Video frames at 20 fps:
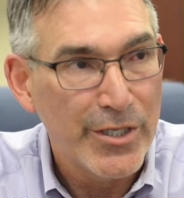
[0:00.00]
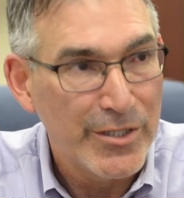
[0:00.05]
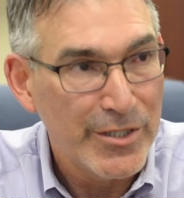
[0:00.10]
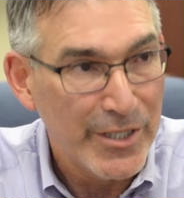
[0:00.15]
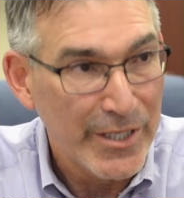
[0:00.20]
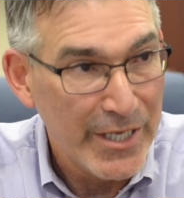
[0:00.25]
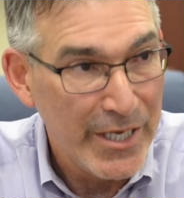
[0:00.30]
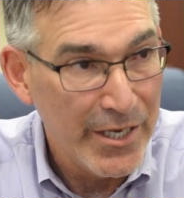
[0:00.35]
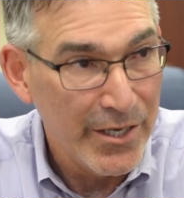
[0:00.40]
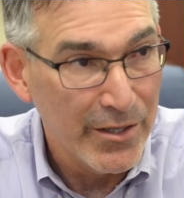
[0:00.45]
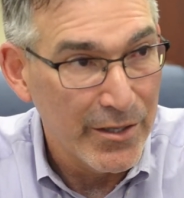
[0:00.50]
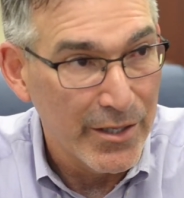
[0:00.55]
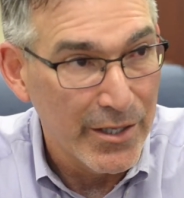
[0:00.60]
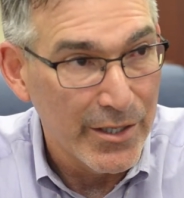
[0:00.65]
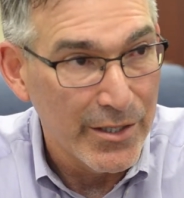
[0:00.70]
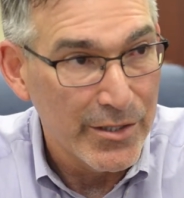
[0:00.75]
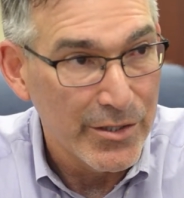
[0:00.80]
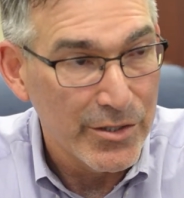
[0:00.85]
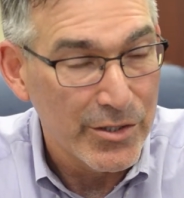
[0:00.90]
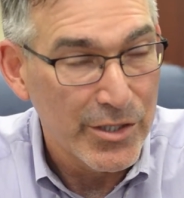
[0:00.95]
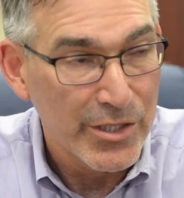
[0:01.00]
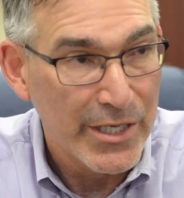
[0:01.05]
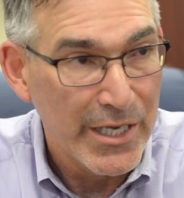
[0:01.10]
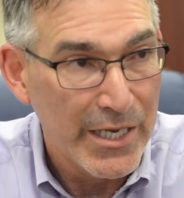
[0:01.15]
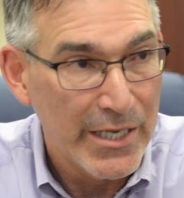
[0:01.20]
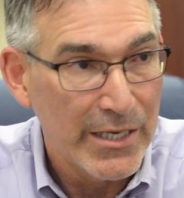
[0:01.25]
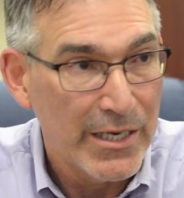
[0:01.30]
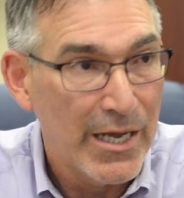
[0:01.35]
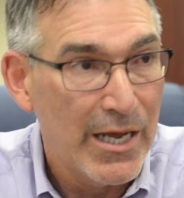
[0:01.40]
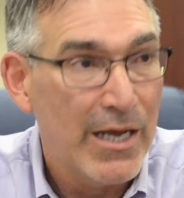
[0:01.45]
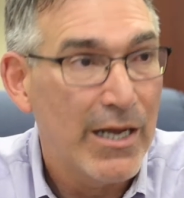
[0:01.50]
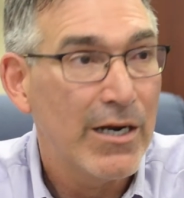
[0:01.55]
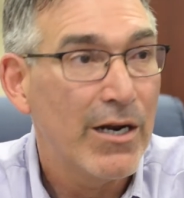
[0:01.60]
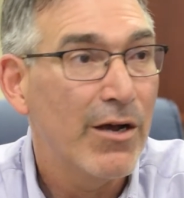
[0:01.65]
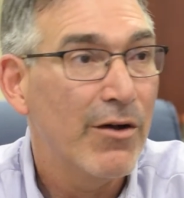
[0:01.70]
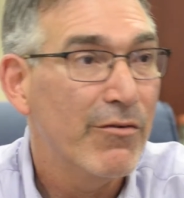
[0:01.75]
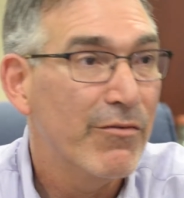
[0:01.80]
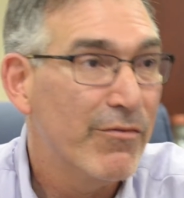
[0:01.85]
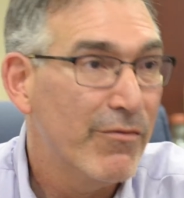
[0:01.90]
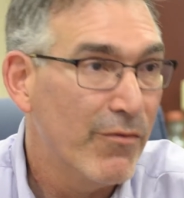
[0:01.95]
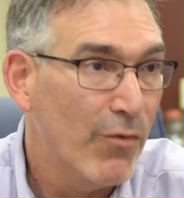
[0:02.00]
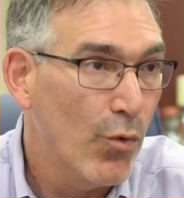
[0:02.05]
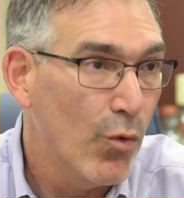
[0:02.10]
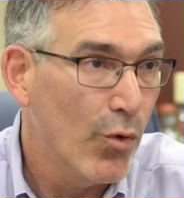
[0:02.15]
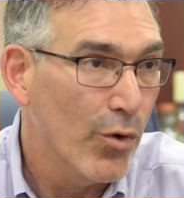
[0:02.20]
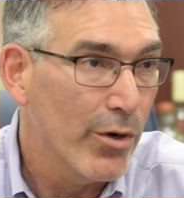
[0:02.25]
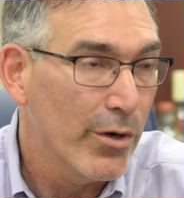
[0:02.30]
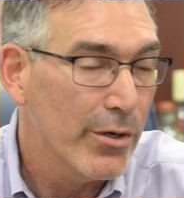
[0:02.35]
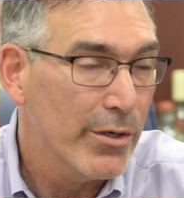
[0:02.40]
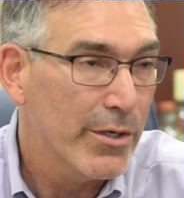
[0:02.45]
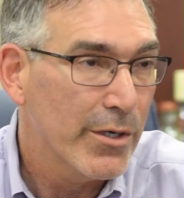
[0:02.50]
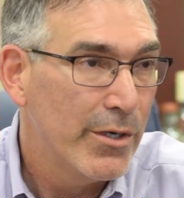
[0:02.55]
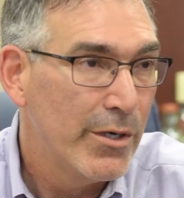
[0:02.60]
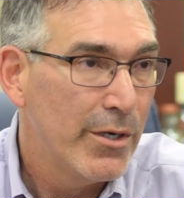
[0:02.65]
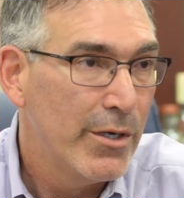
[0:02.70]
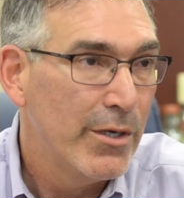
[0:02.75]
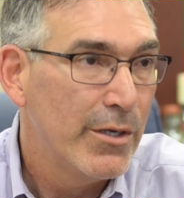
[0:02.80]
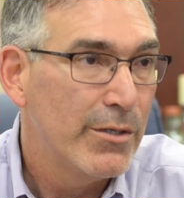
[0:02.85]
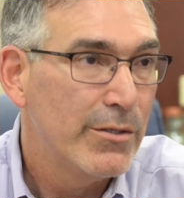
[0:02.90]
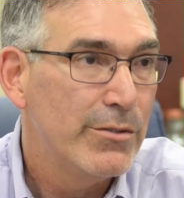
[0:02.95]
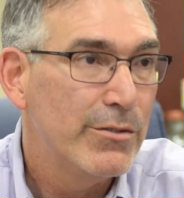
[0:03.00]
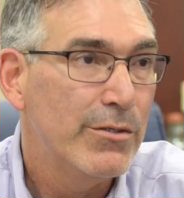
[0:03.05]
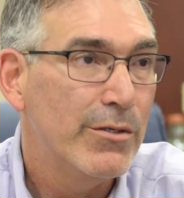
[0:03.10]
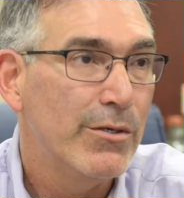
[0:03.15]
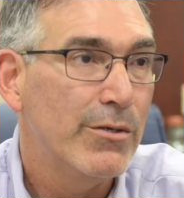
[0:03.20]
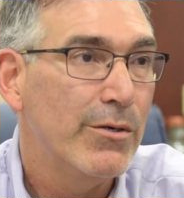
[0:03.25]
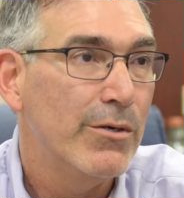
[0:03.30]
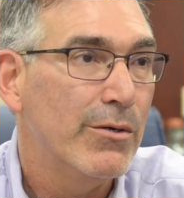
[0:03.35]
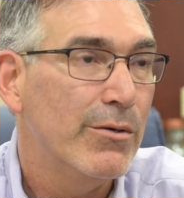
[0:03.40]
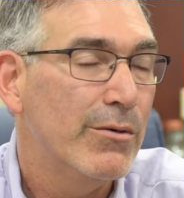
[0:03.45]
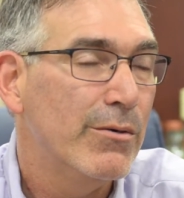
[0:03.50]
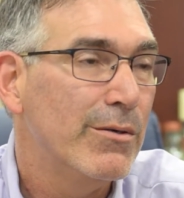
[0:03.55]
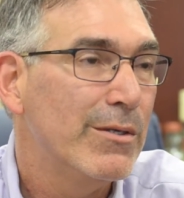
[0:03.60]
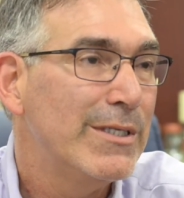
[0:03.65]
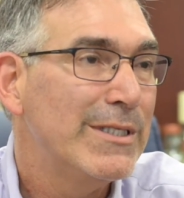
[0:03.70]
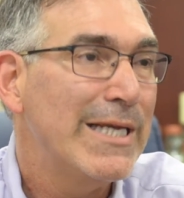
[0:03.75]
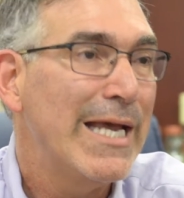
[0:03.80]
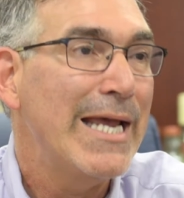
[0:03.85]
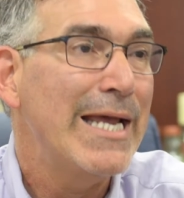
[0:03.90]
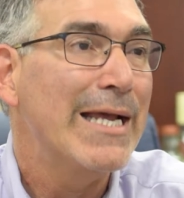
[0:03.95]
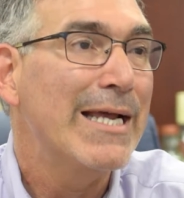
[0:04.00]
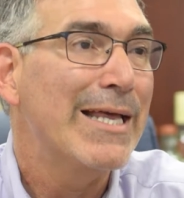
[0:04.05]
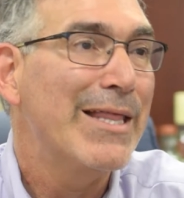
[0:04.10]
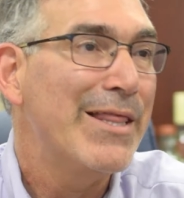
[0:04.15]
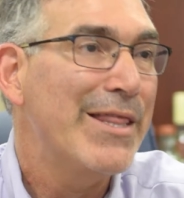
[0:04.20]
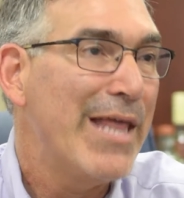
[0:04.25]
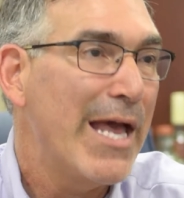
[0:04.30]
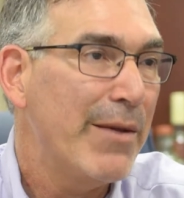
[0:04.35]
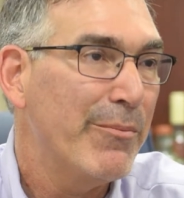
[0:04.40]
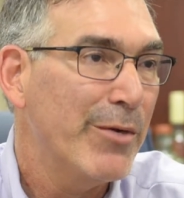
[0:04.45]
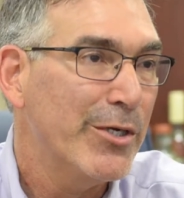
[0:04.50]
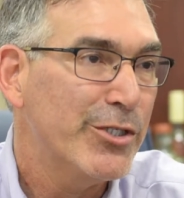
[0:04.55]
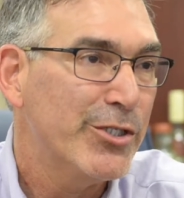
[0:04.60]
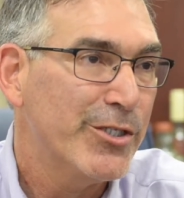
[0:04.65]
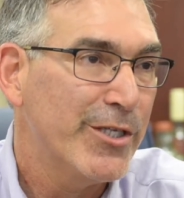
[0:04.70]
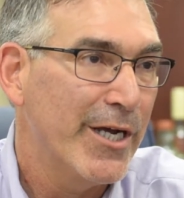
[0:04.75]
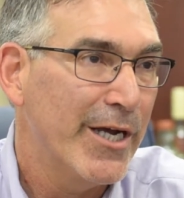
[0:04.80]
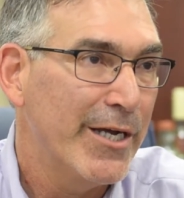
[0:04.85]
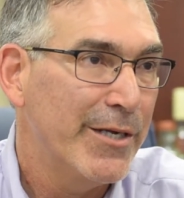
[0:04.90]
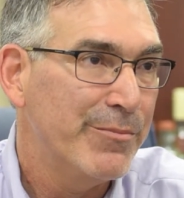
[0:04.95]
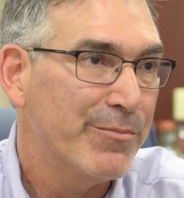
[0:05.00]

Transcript: tequilas cannot afford to take that much time.